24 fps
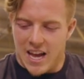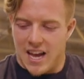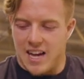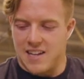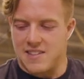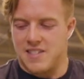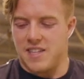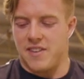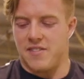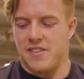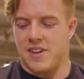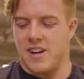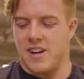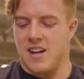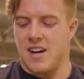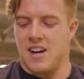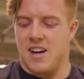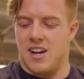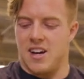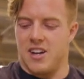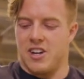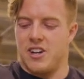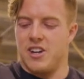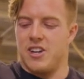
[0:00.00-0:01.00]
It's even
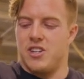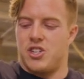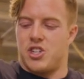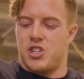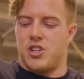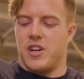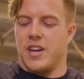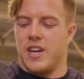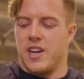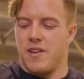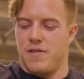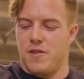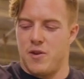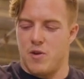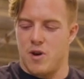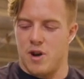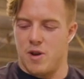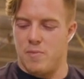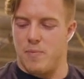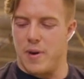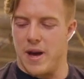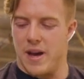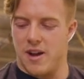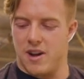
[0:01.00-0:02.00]
a good trick if you
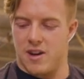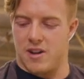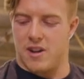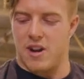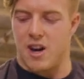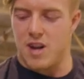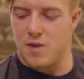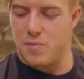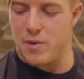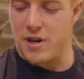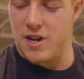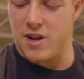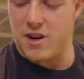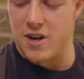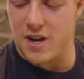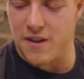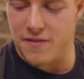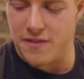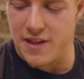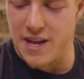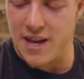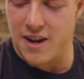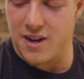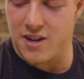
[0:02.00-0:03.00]
want to pet your dog but you don't
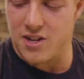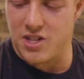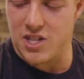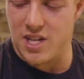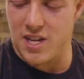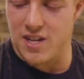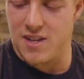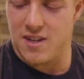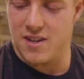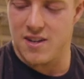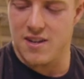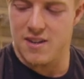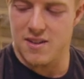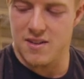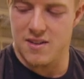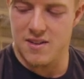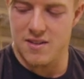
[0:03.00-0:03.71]
have the energy.